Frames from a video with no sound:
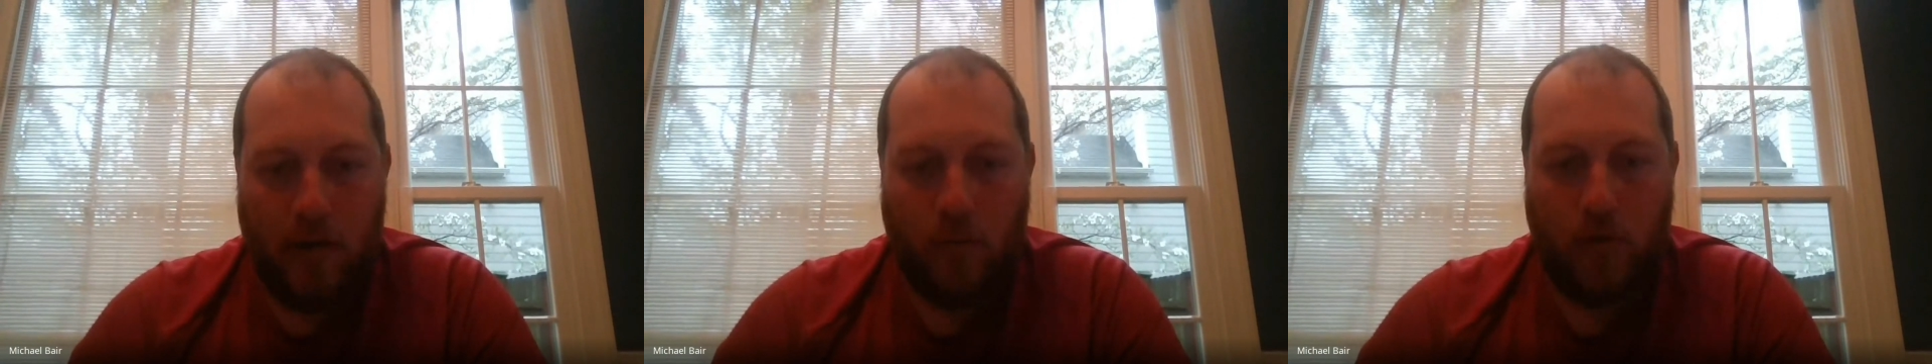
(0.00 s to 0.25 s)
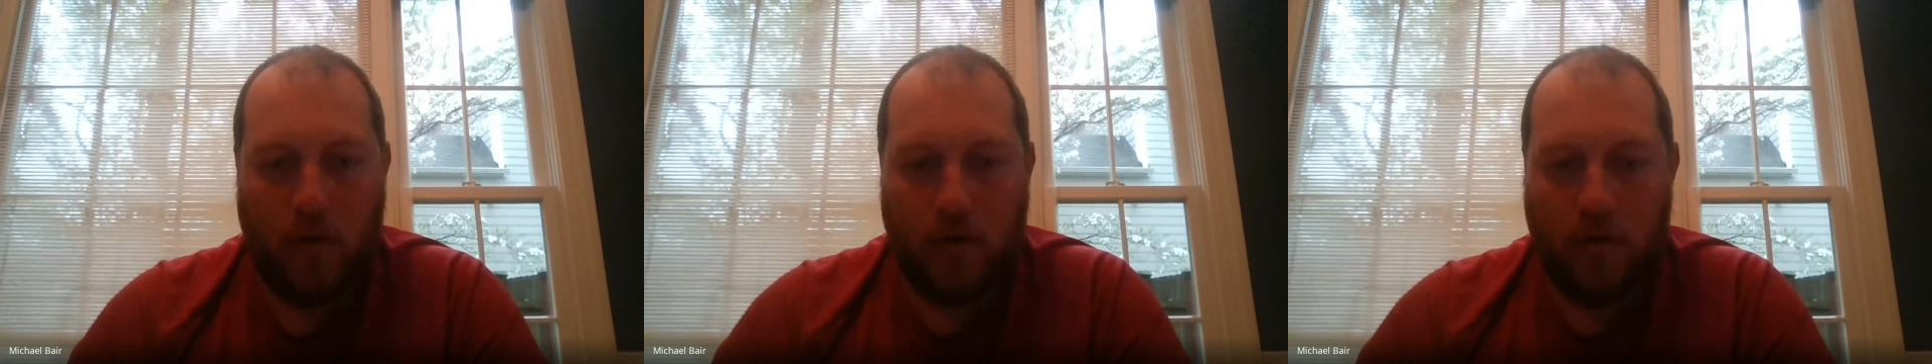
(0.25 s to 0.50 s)

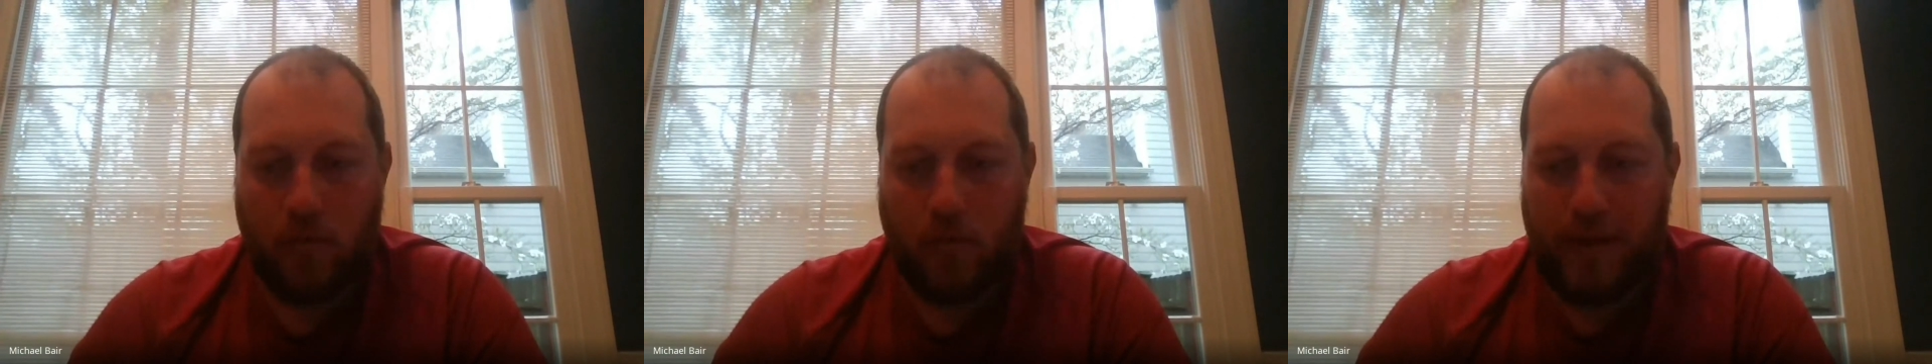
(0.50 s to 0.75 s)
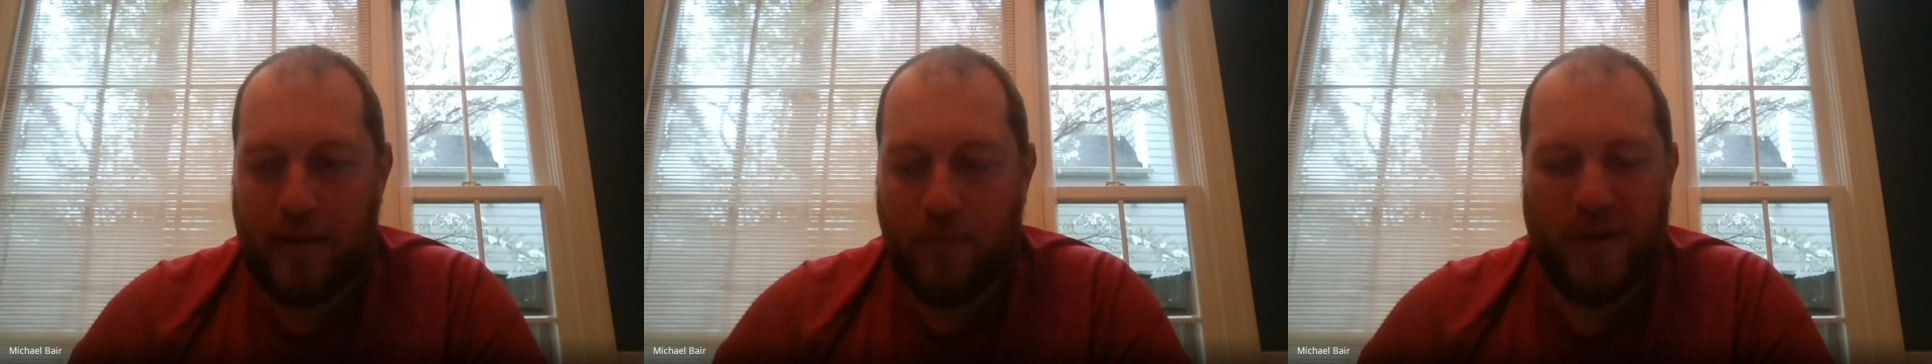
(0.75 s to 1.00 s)
we're
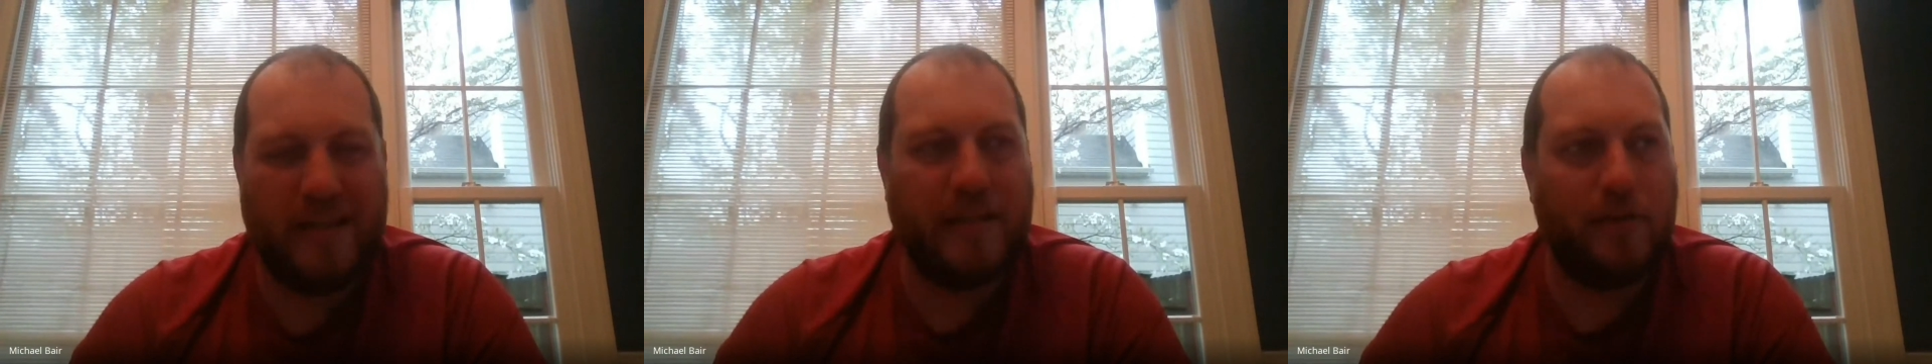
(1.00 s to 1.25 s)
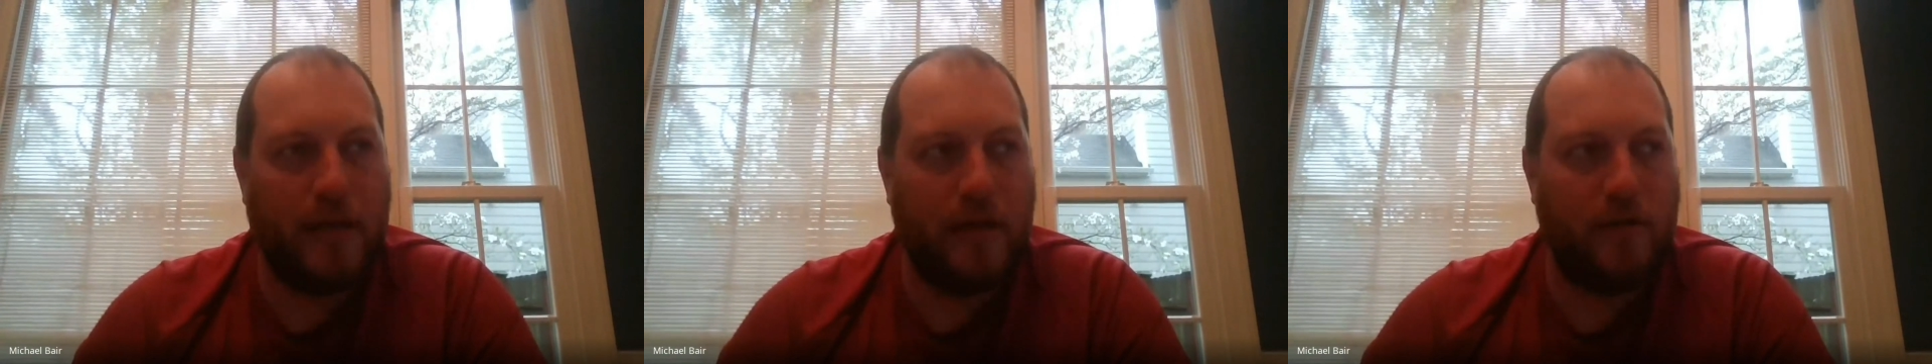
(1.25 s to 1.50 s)
we we
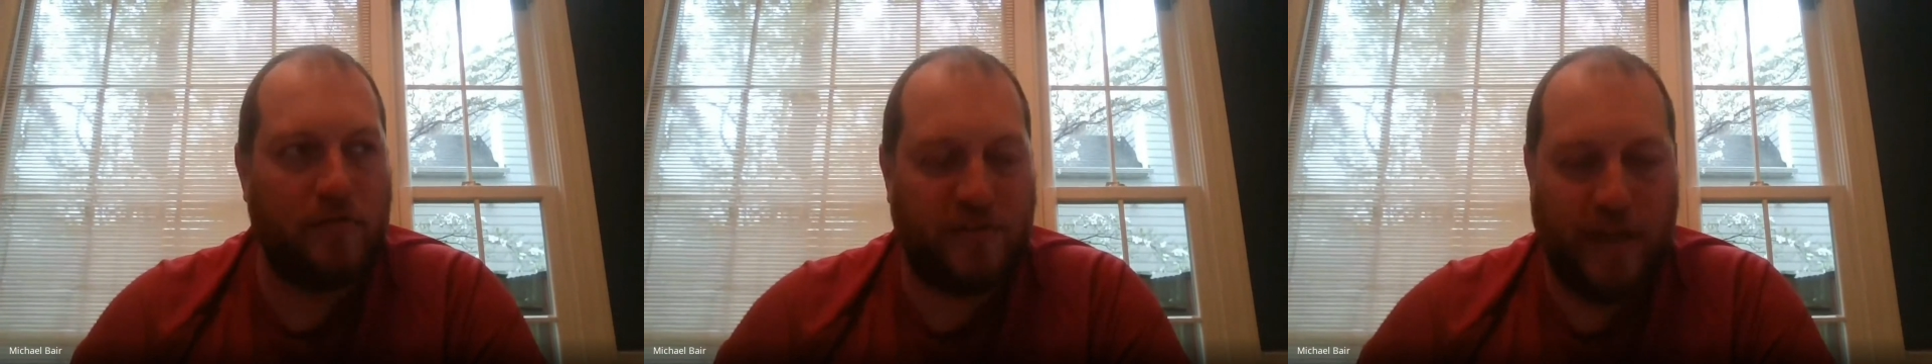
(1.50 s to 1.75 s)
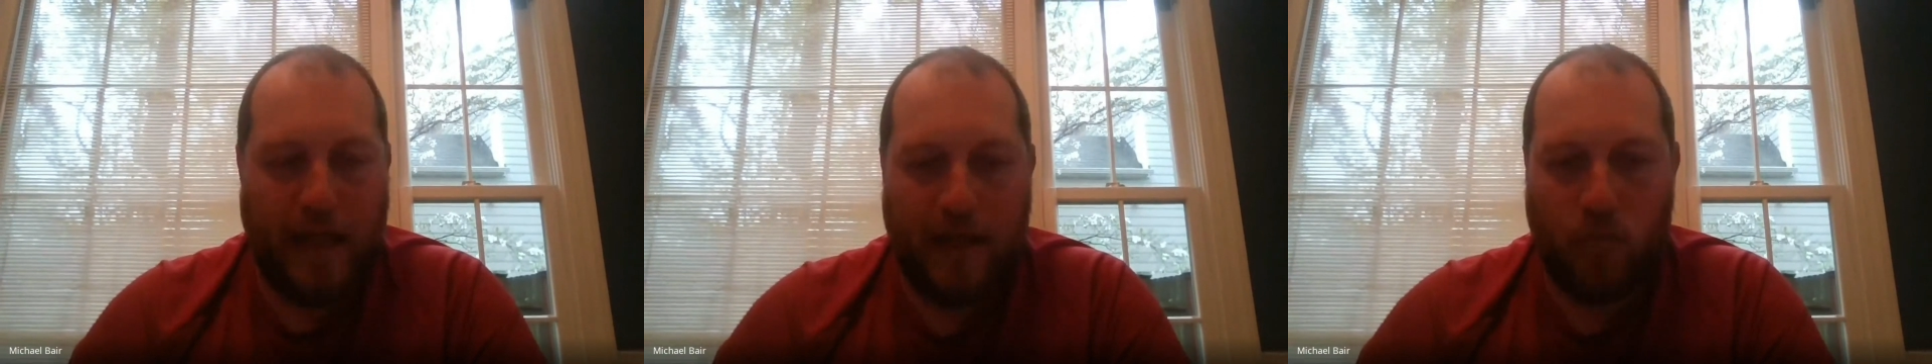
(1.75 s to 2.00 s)
clearly
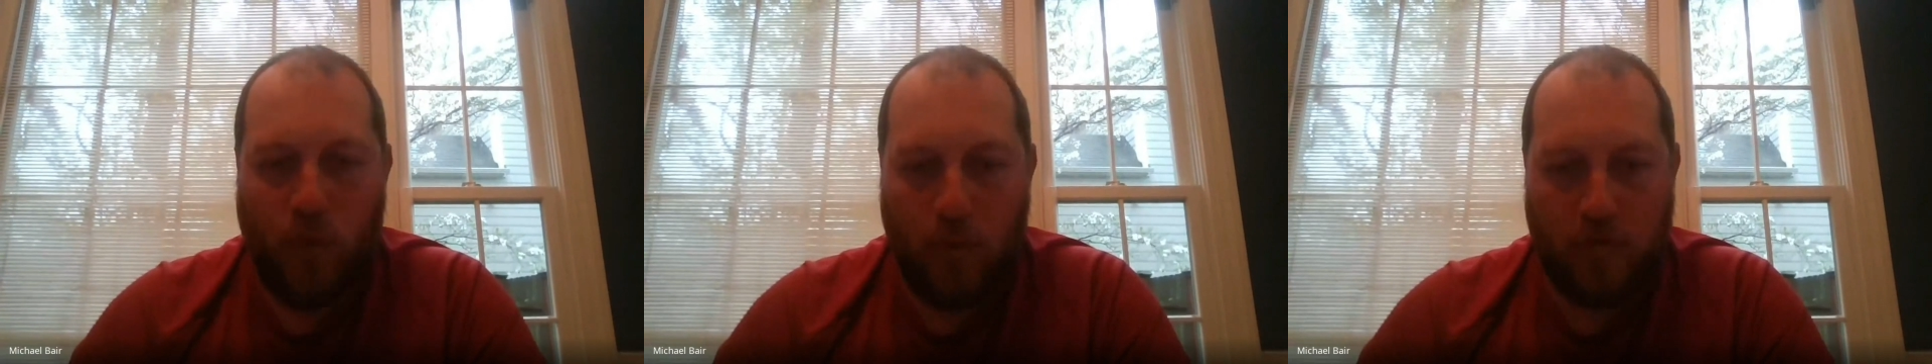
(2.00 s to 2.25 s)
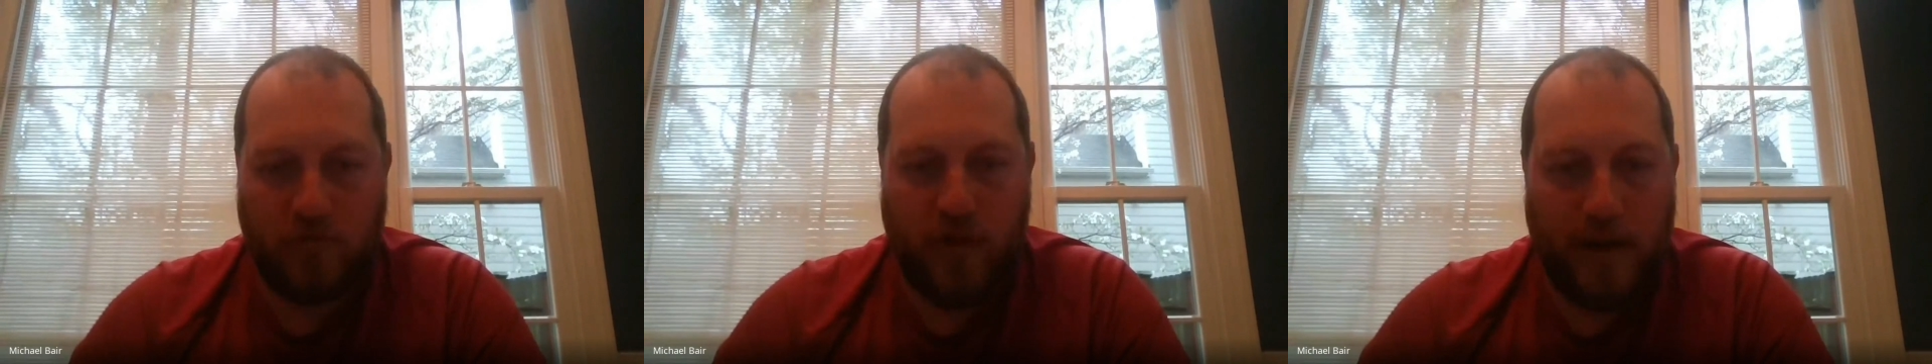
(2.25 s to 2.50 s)
understand
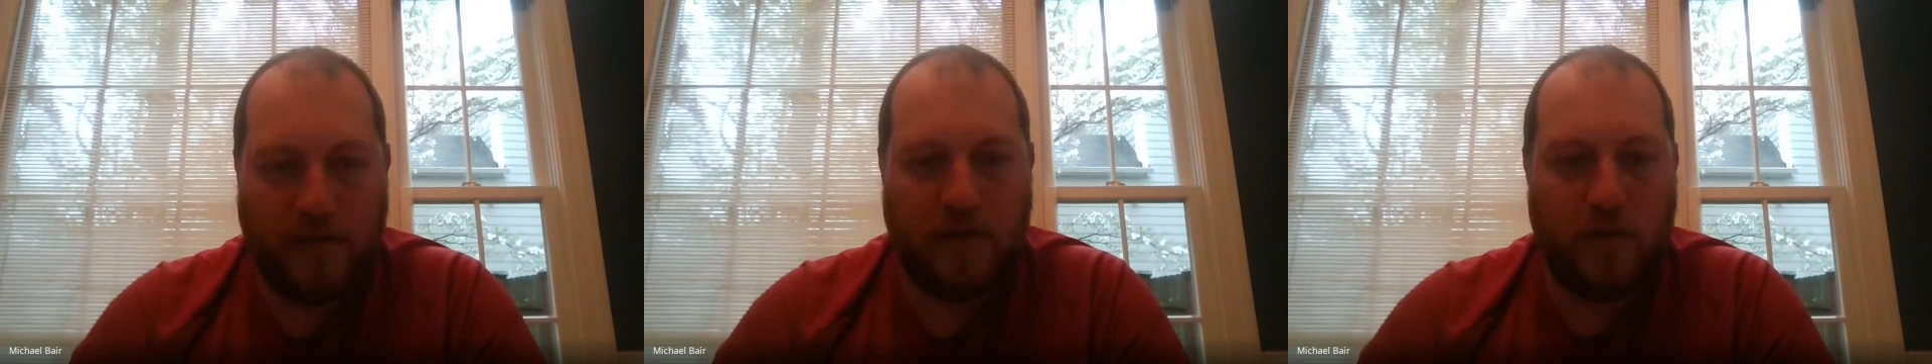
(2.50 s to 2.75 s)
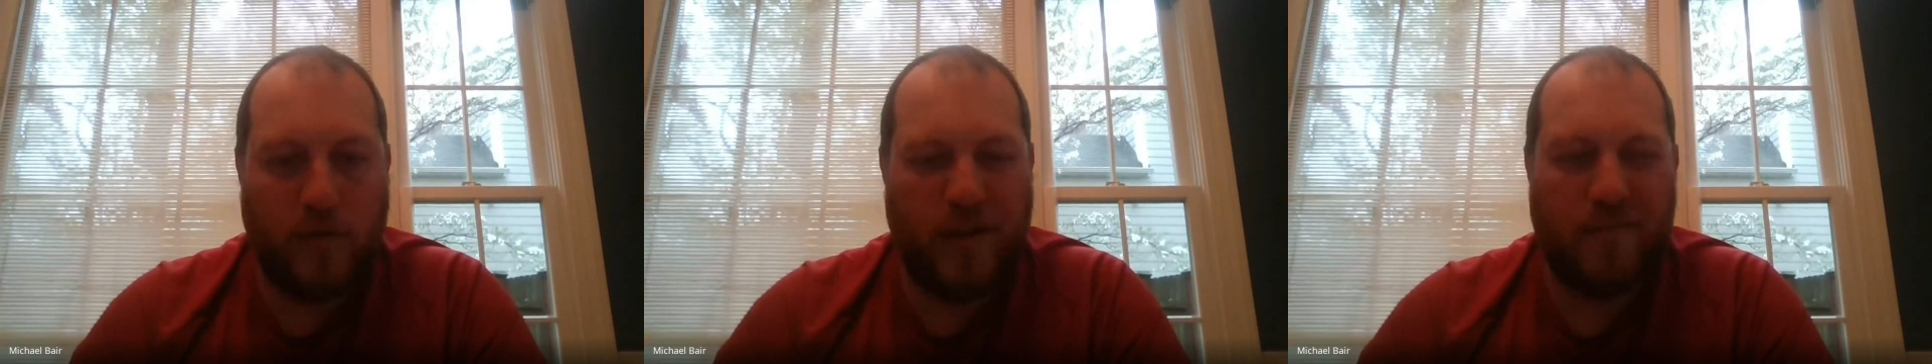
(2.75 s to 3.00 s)
what we're trying to
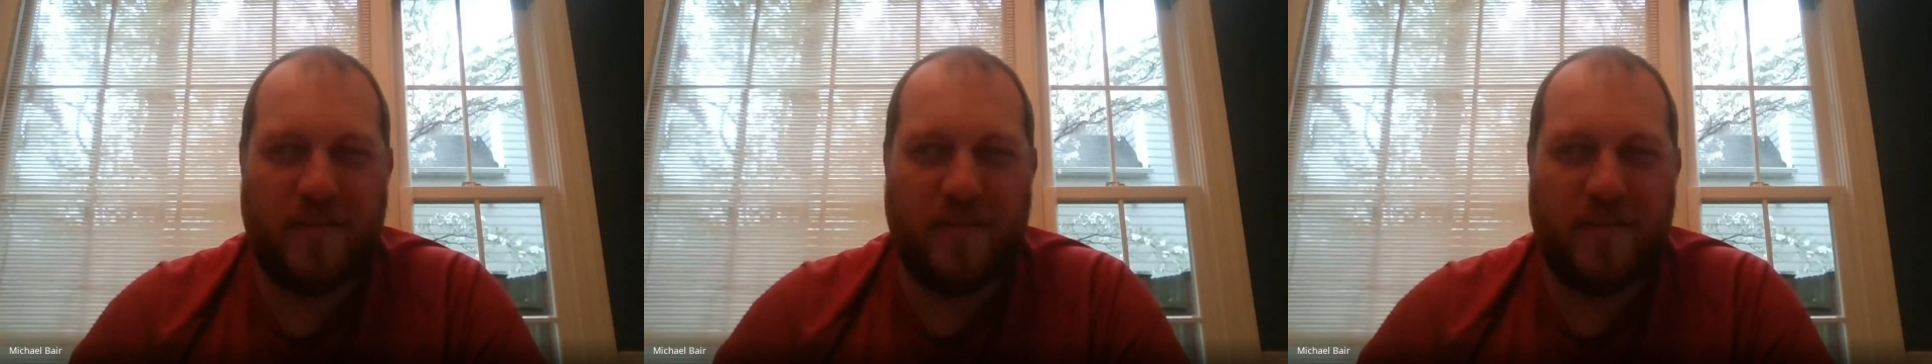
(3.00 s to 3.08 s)
do here.